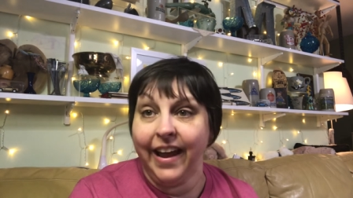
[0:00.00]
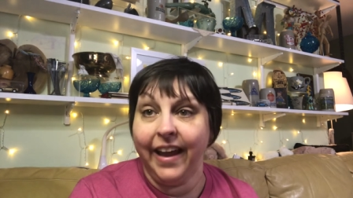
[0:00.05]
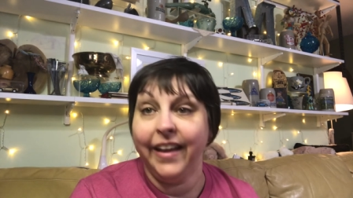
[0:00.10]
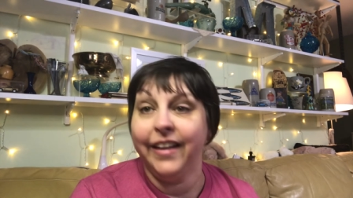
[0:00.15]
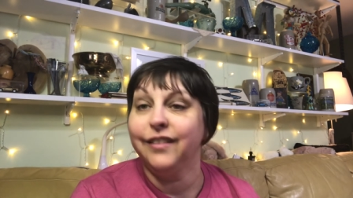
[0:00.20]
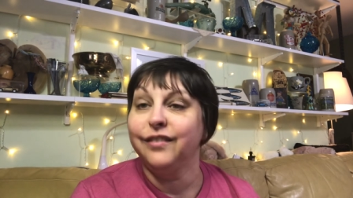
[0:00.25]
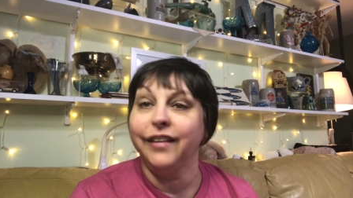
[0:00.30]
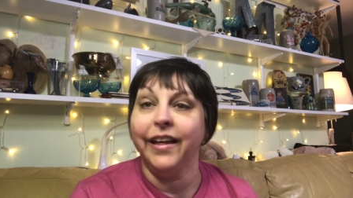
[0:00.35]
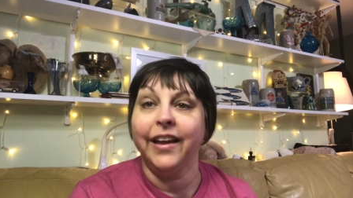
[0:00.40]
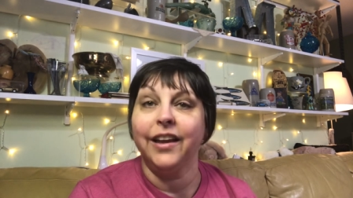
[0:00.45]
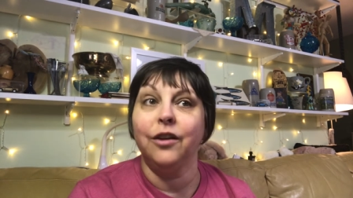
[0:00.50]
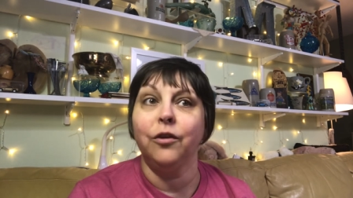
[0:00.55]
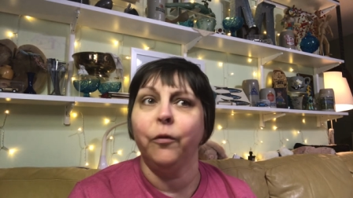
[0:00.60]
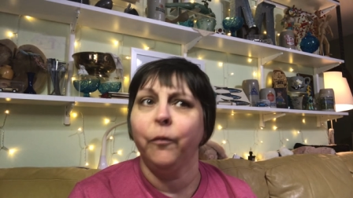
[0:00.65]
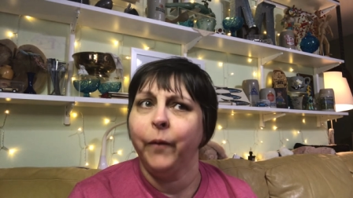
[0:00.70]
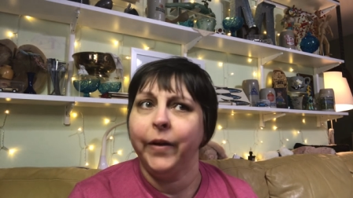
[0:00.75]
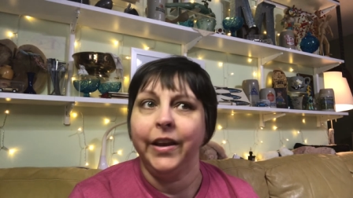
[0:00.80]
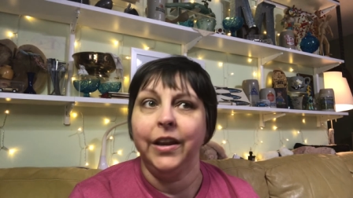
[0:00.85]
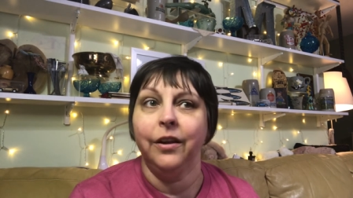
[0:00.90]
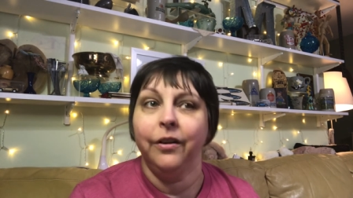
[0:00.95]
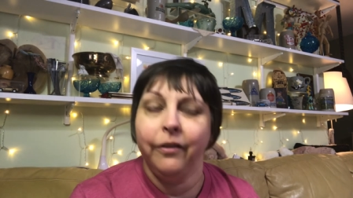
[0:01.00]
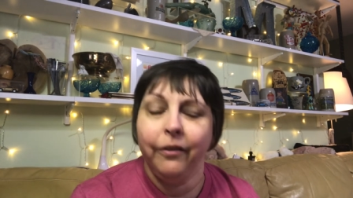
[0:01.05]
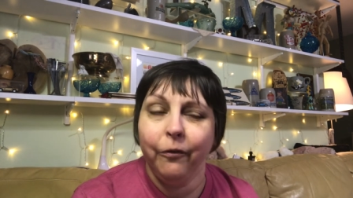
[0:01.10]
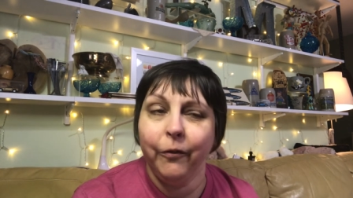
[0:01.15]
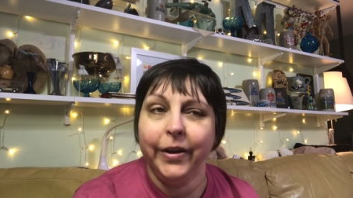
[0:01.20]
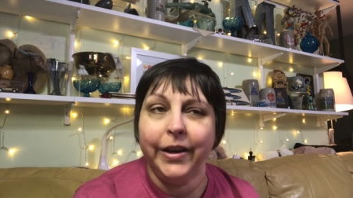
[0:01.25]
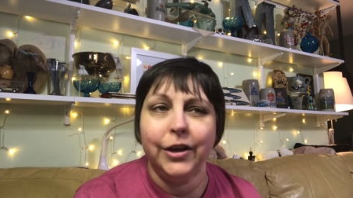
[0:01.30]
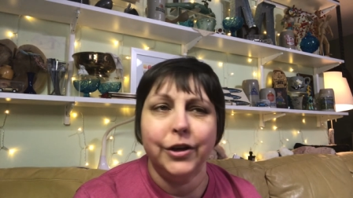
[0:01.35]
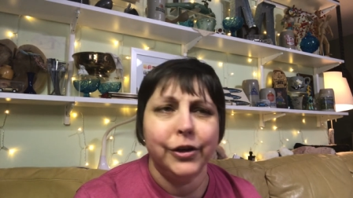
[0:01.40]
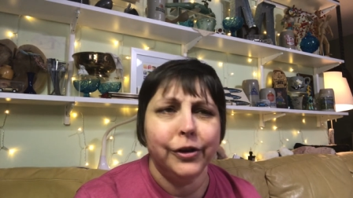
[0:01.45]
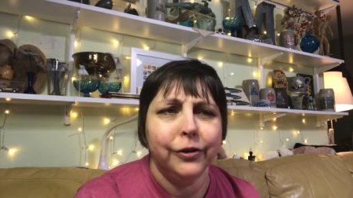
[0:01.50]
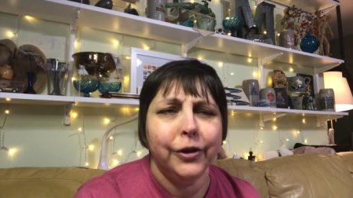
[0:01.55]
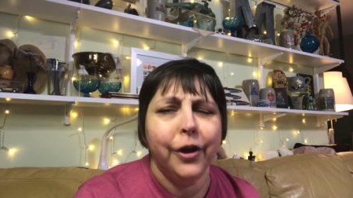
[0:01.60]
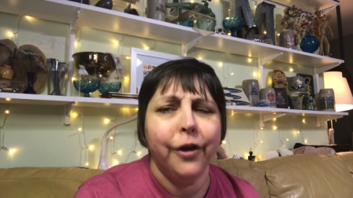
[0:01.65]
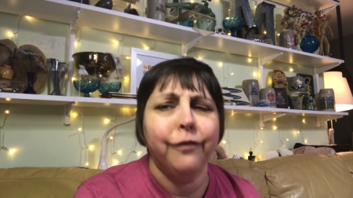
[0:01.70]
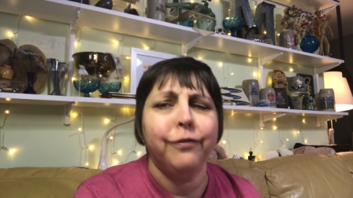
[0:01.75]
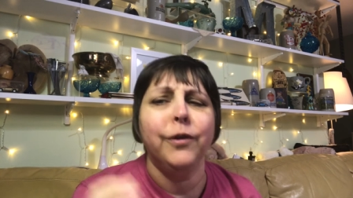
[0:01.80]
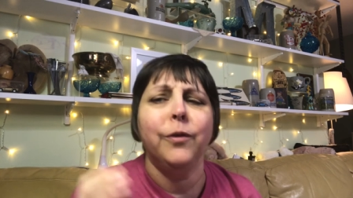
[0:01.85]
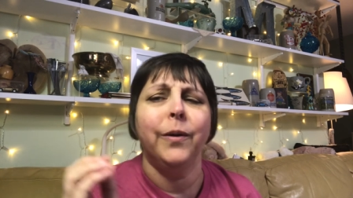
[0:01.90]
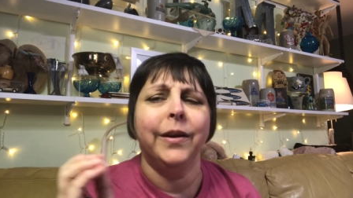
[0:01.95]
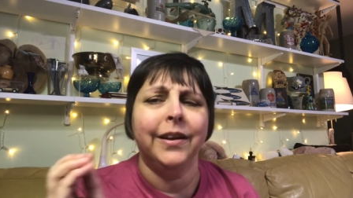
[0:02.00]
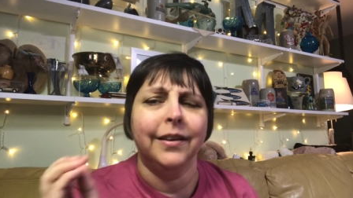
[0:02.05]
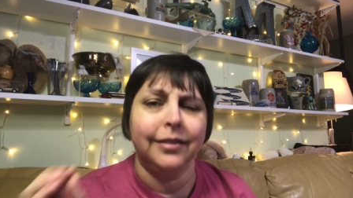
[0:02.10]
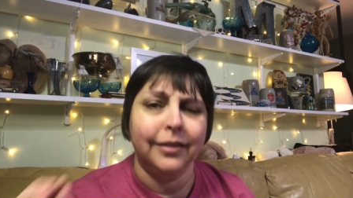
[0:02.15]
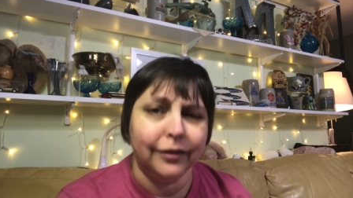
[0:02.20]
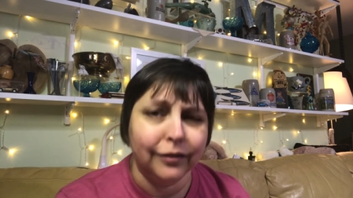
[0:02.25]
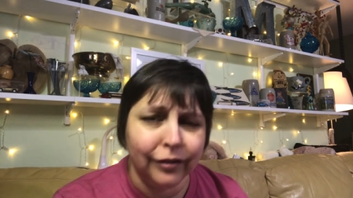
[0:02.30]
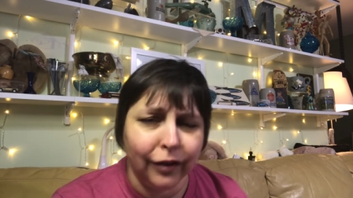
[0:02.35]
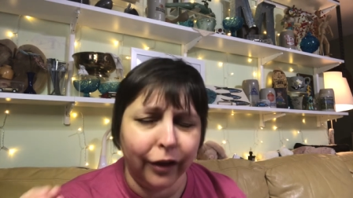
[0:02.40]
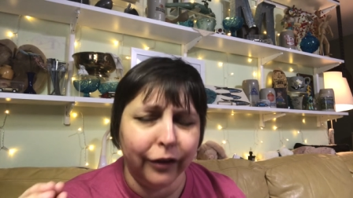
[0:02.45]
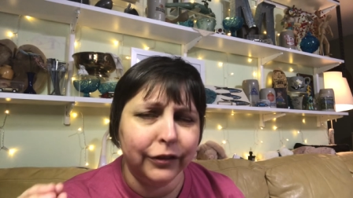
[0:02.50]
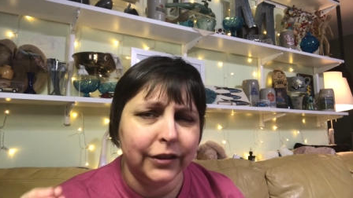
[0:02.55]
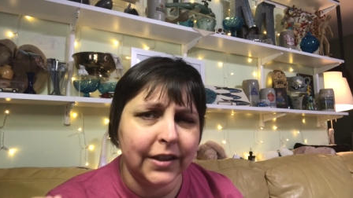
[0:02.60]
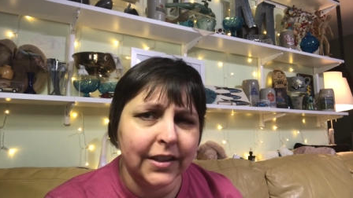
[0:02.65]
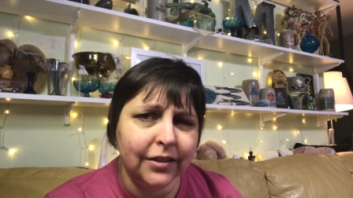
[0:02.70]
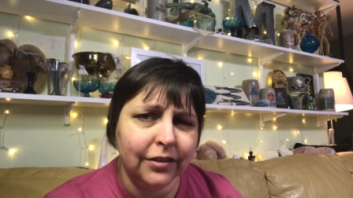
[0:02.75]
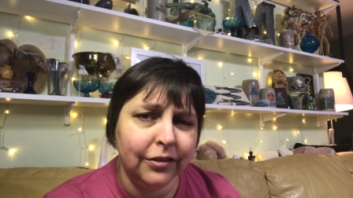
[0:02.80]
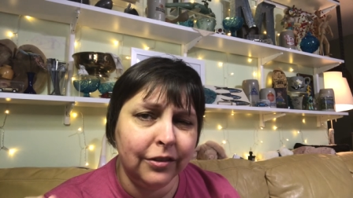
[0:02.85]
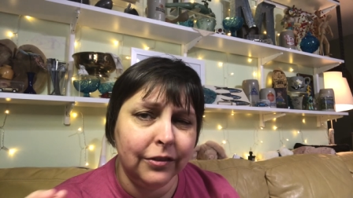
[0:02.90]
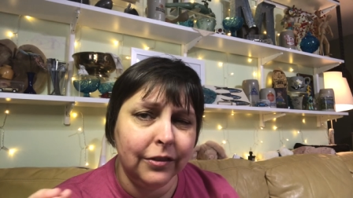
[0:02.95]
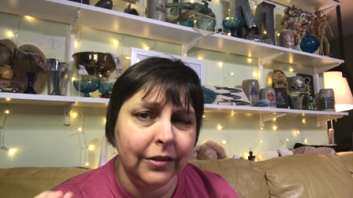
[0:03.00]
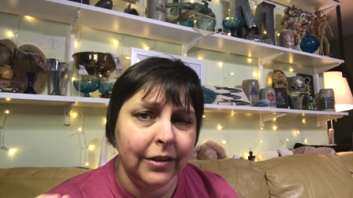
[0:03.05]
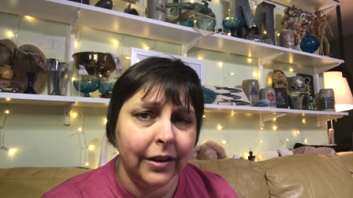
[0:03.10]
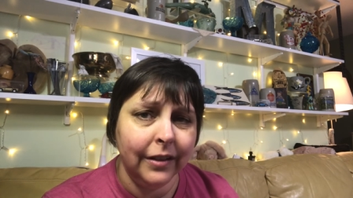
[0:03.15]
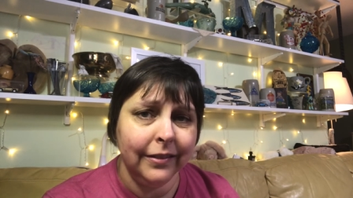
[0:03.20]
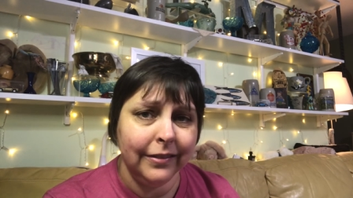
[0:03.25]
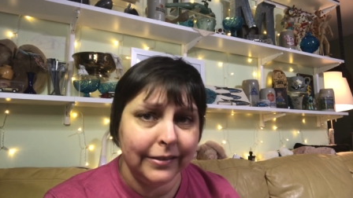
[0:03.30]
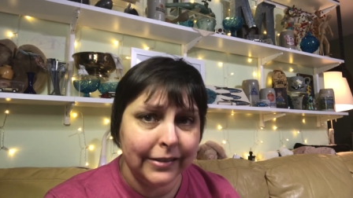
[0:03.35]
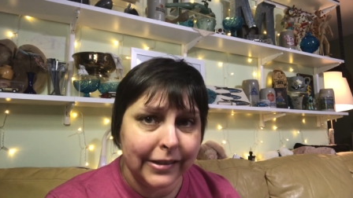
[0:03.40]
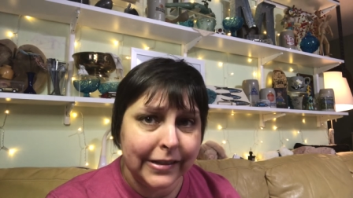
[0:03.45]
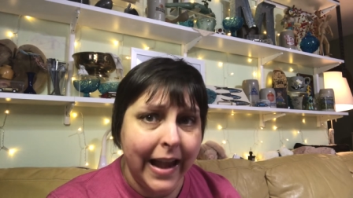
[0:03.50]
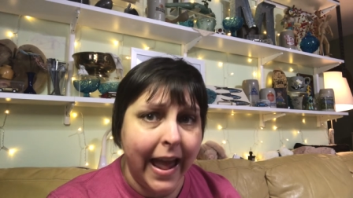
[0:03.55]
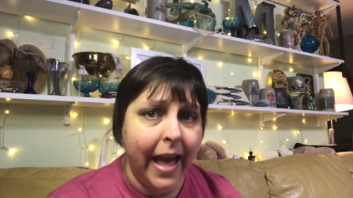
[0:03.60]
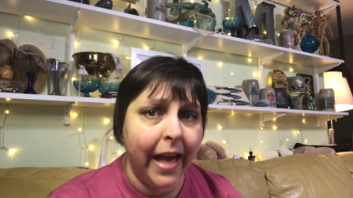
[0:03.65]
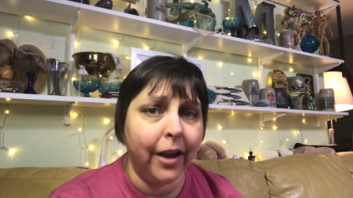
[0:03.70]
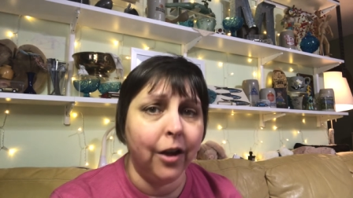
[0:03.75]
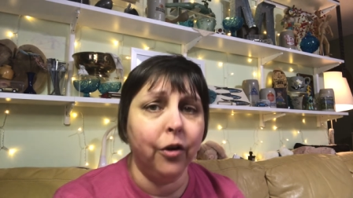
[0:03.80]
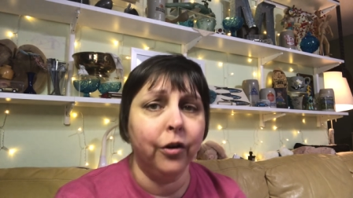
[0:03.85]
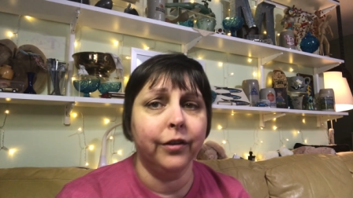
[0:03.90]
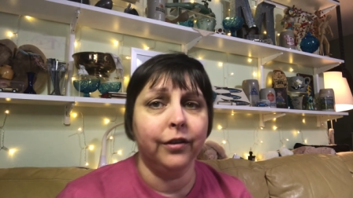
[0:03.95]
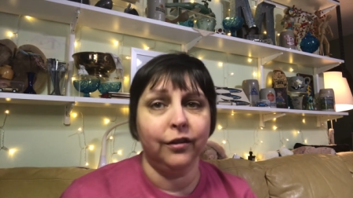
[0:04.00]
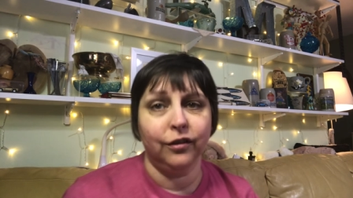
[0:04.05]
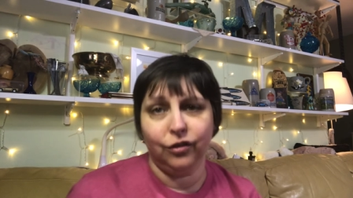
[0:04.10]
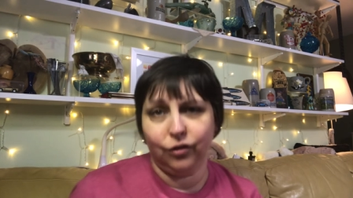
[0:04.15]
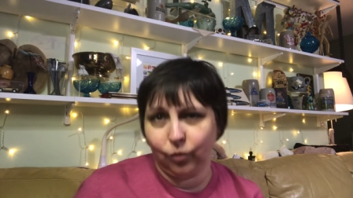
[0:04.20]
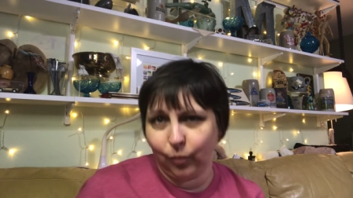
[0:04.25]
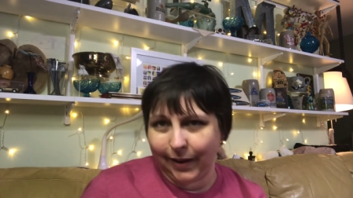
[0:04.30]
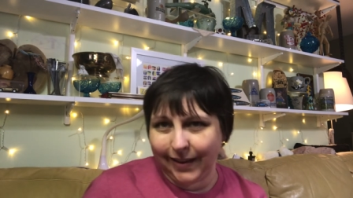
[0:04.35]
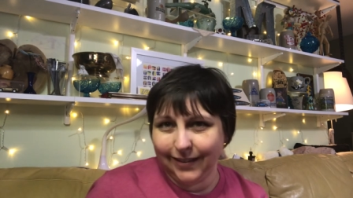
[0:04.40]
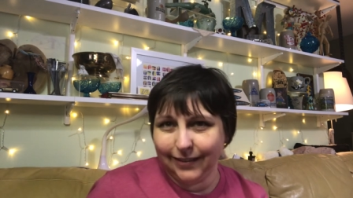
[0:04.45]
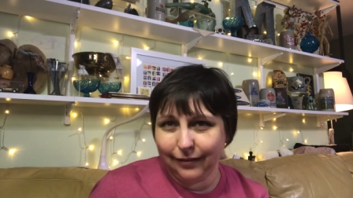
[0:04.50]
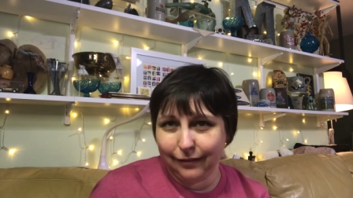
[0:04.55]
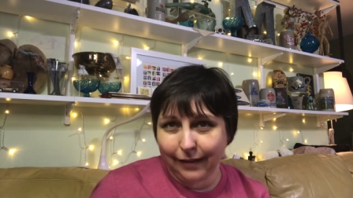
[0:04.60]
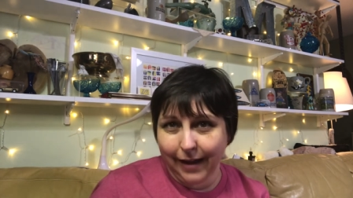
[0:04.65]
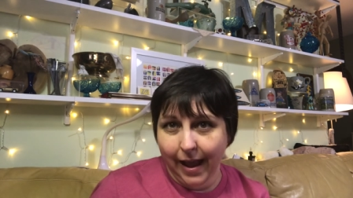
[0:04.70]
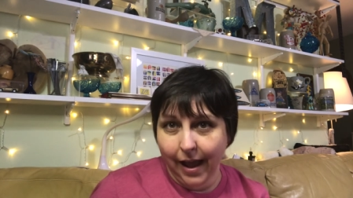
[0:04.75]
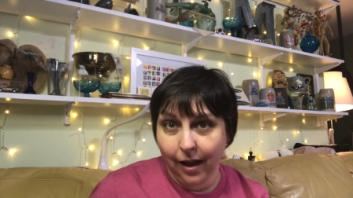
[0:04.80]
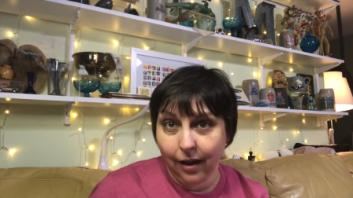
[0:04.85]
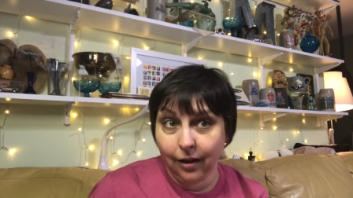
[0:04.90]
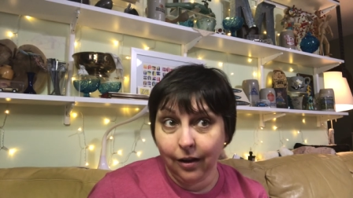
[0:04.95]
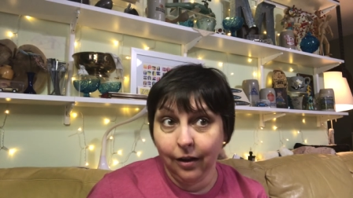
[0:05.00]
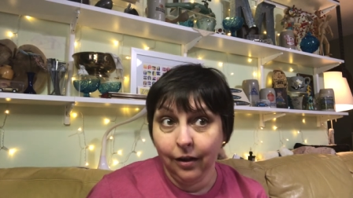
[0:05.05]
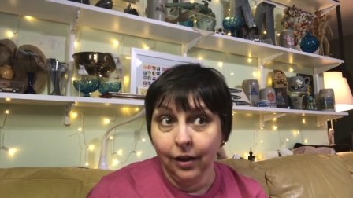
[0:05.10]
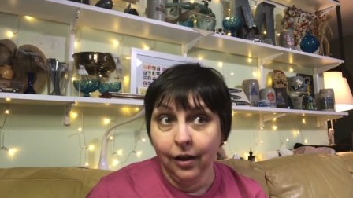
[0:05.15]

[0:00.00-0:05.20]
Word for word: It's like when you when you don't know if you want the salty snack or the sweet snack,